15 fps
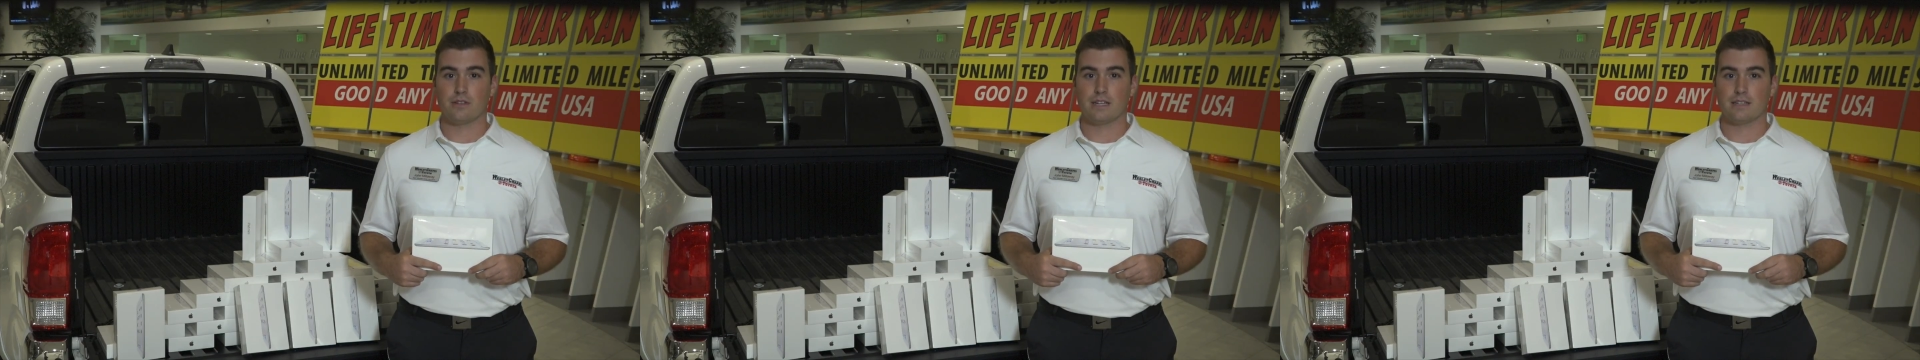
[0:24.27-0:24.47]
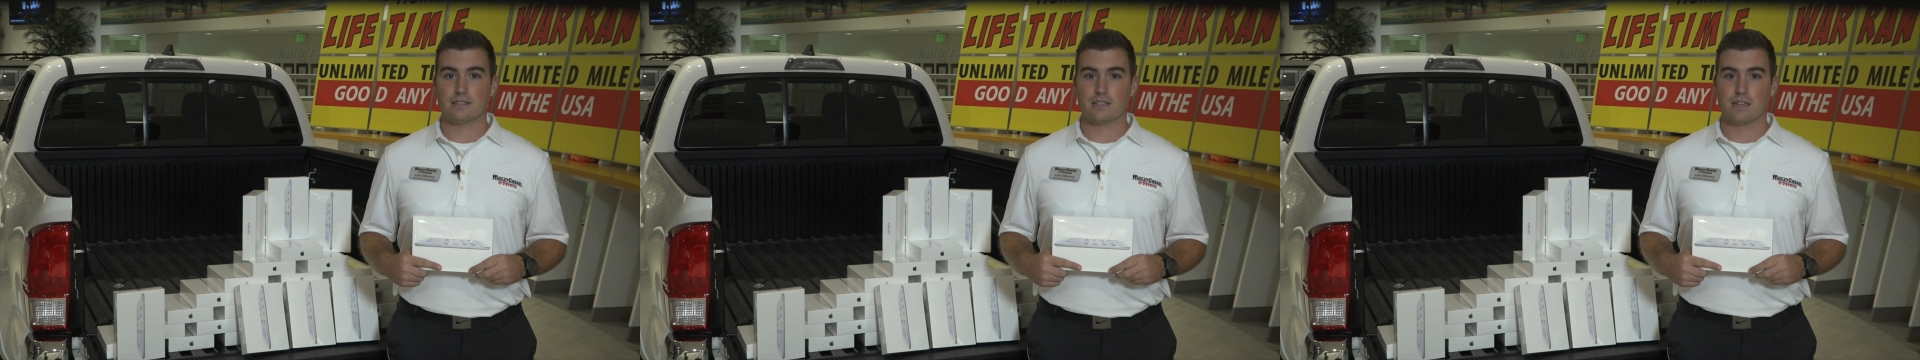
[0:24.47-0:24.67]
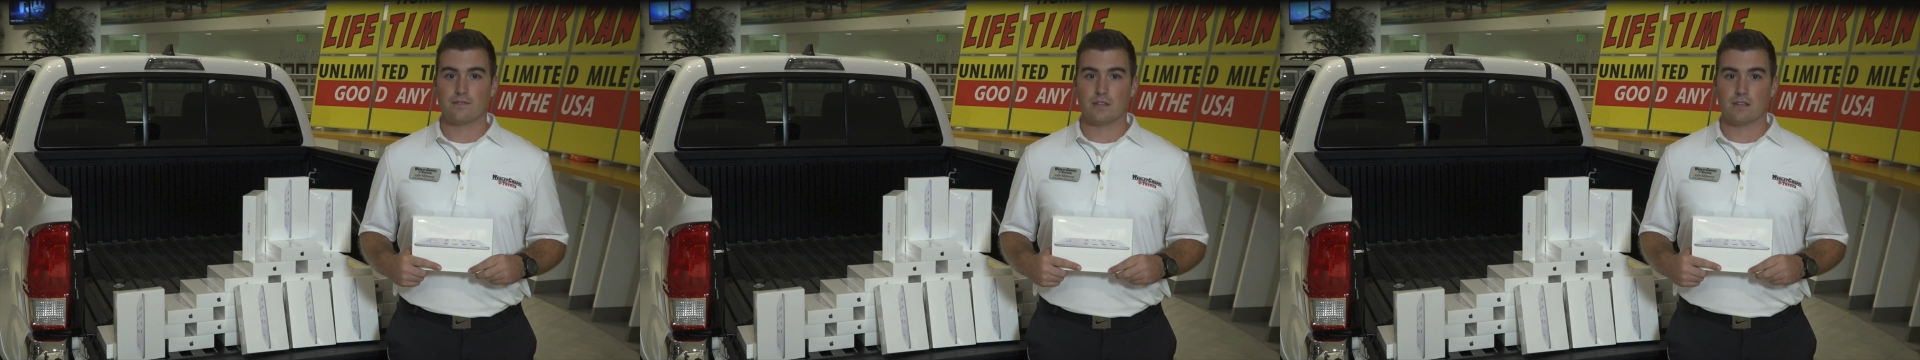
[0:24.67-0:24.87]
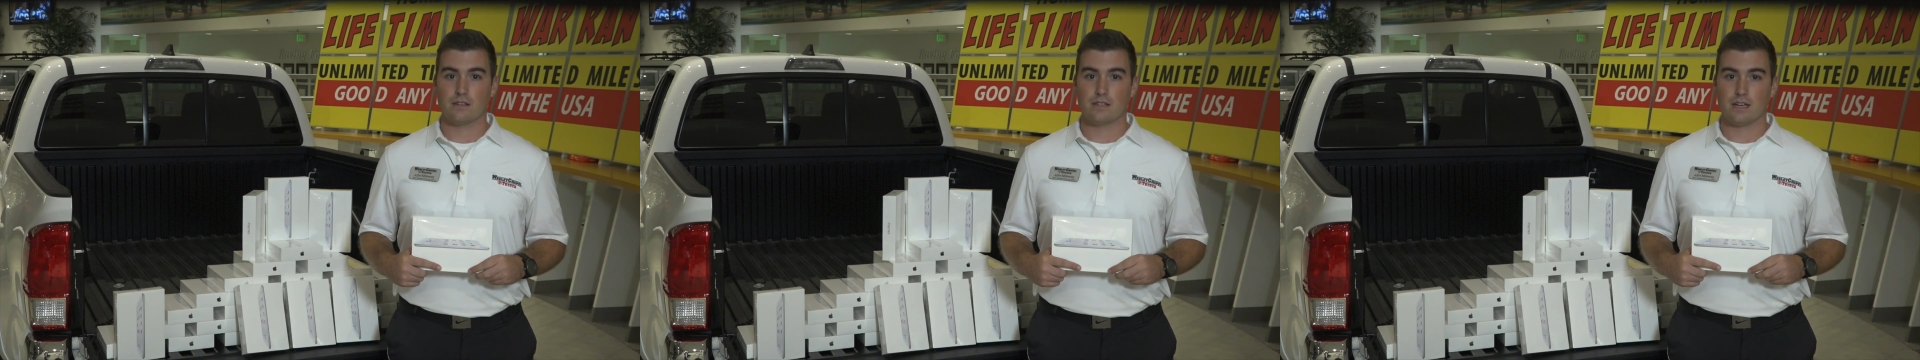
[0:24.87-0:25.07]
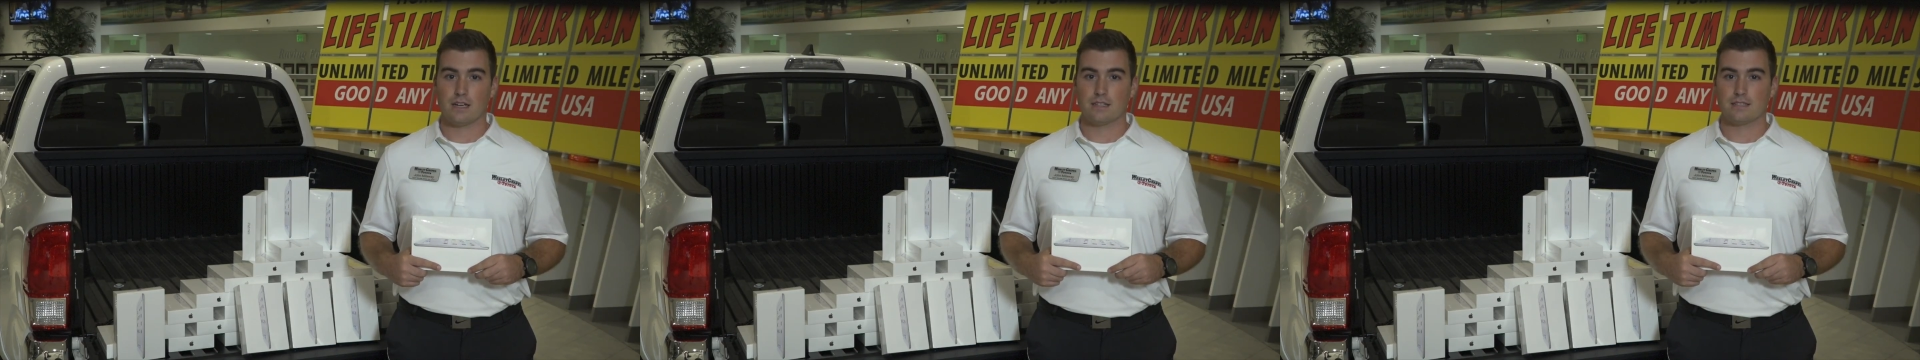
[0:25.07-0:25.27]

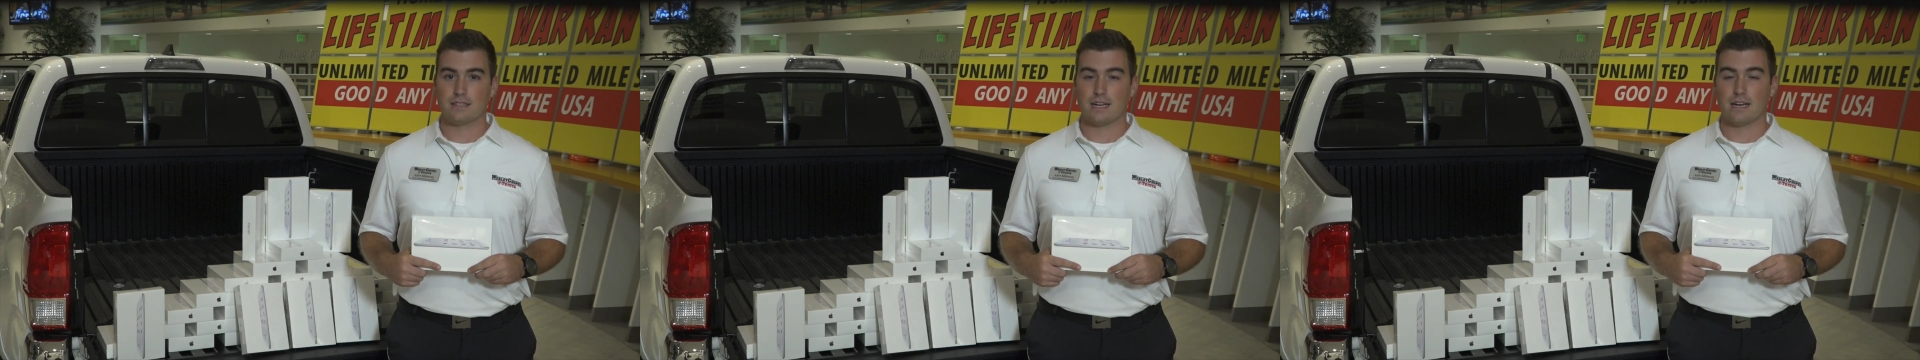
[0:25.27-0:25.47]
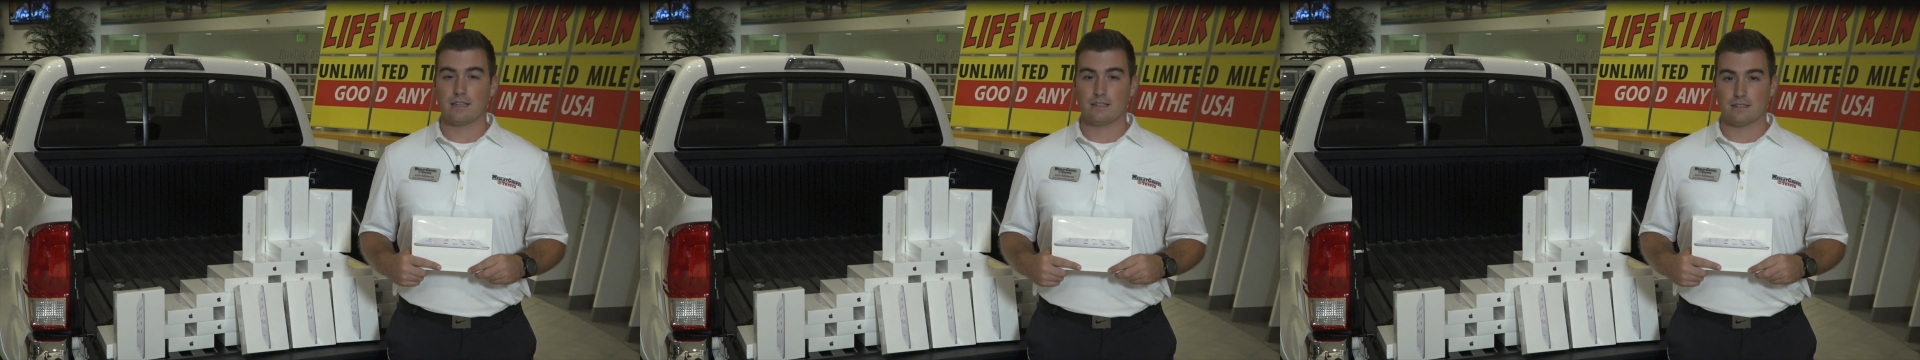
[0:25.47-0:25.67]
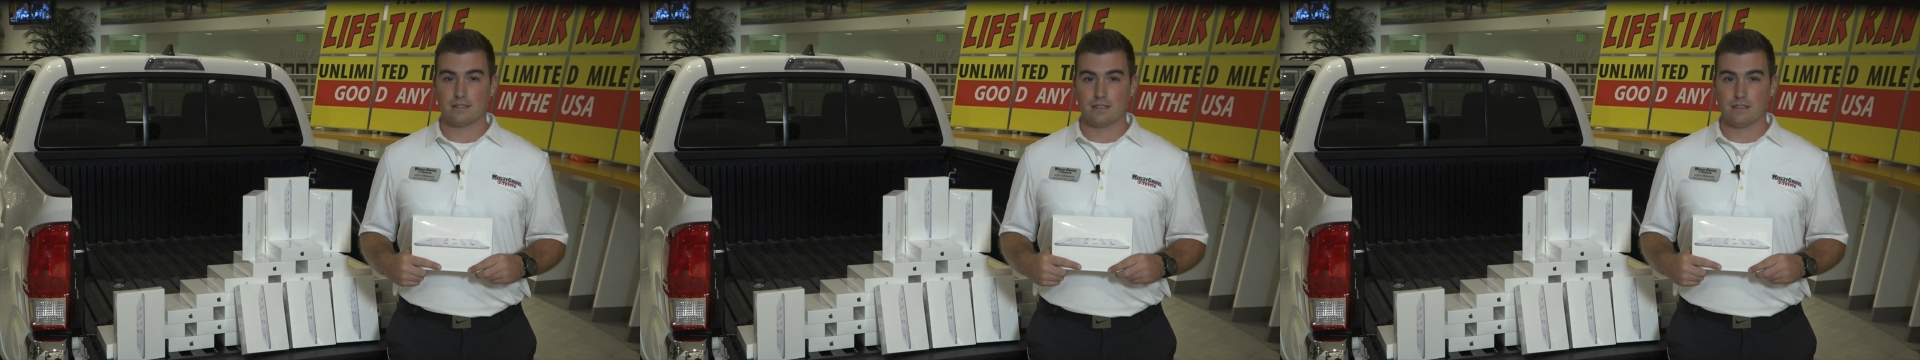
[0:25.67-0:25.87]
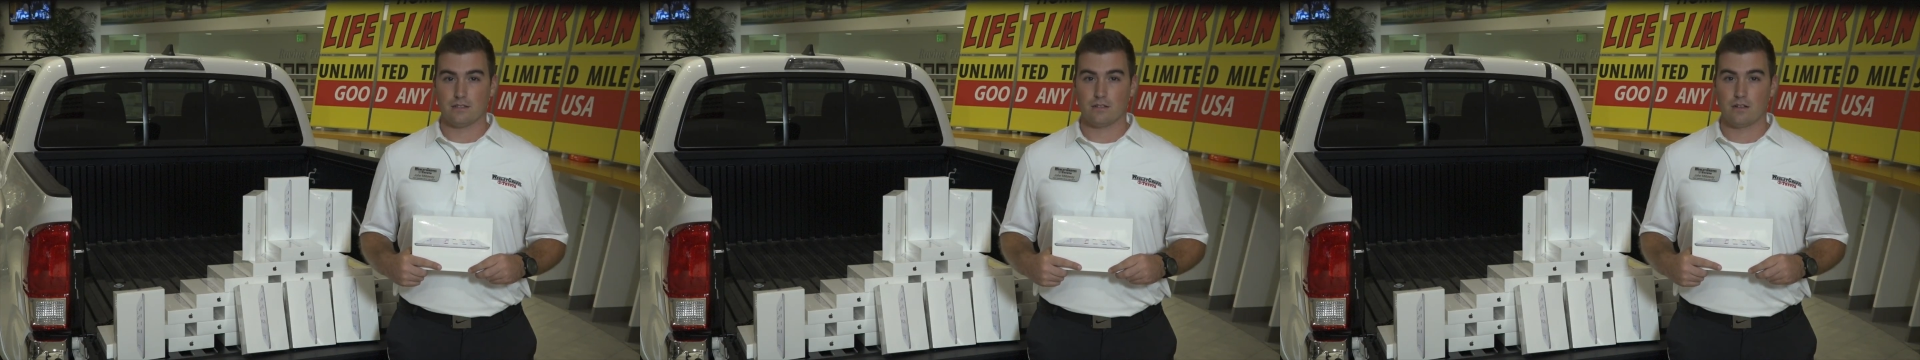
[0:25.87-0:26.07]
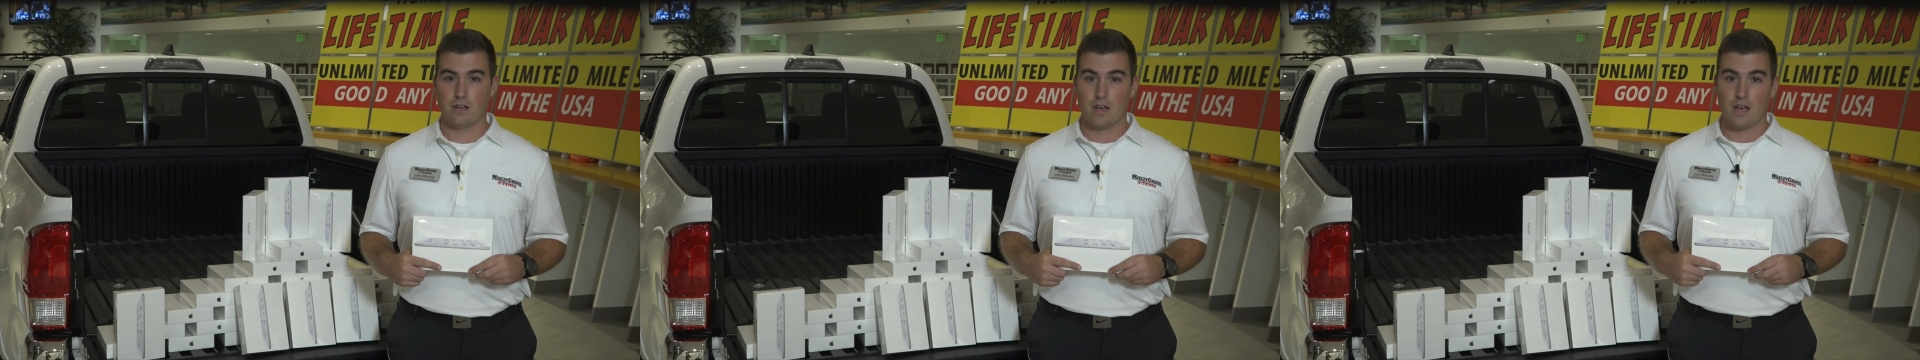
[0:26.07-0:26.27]
Thanksgiving Day silent sale.